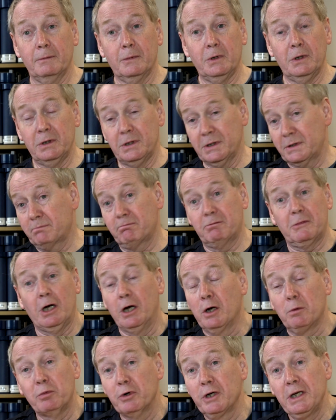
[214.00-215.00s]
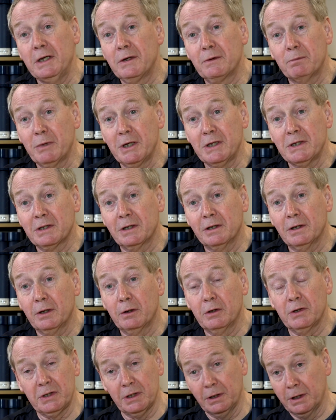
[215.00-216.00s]
you just can't breathe, basically,
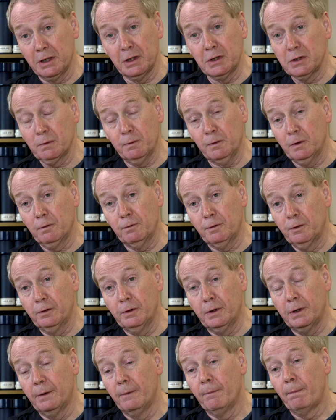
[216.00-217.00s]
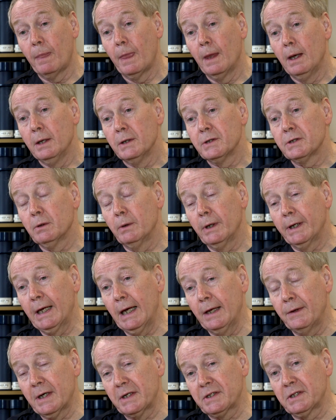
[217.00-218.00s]
because your lungs are full of fluid. So
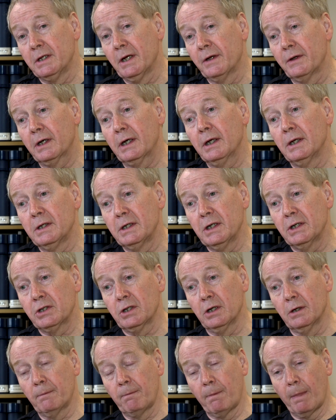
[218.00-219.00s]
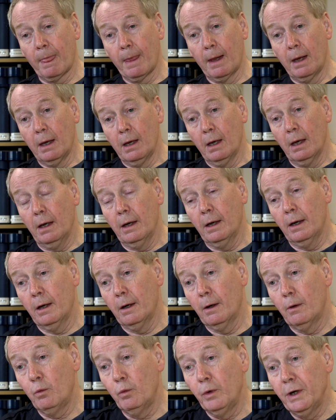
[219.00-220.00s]
again, that's another condition
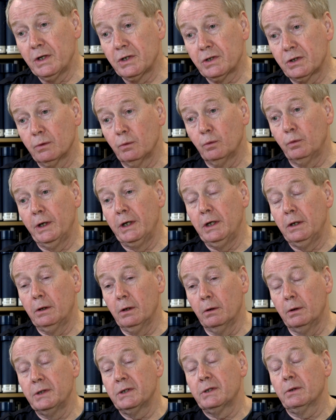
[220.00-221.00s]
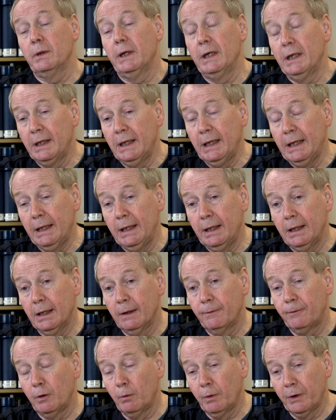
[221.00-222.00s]
which, when you go into A&E,
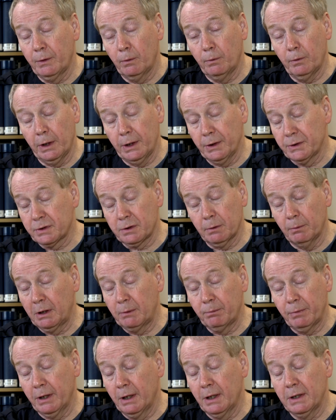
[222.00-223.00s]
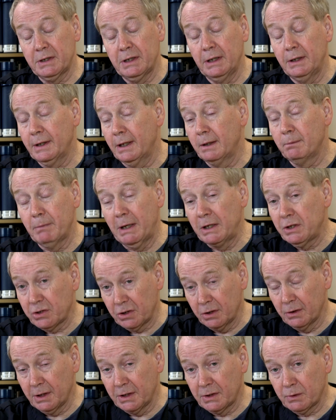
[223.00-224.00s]
if you're with a wild swimming party, then
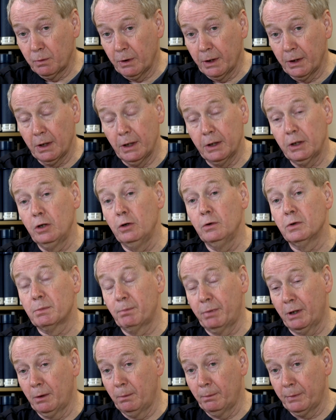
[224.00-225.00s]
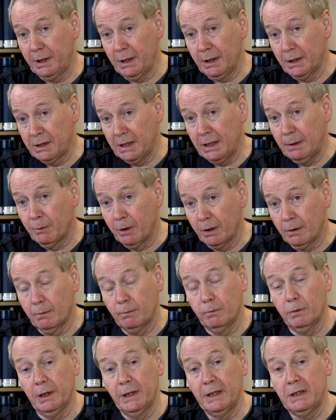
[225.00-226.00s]
mention this one, acute pulmonary edema
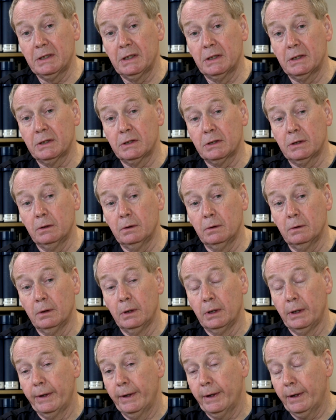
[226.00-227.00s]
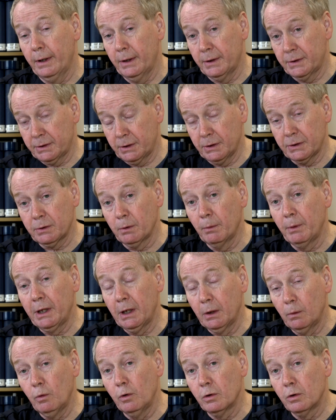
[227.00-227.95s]
related to swimming and